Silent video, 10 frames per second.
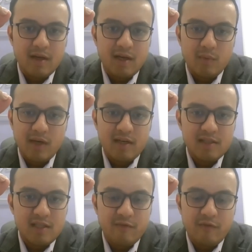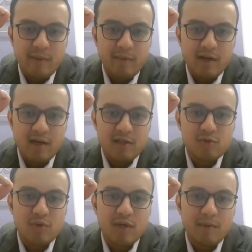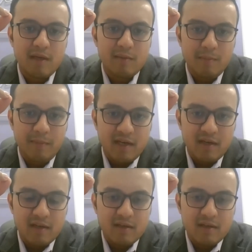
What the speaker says: And when it is inflamed, it leads to unbearable pain.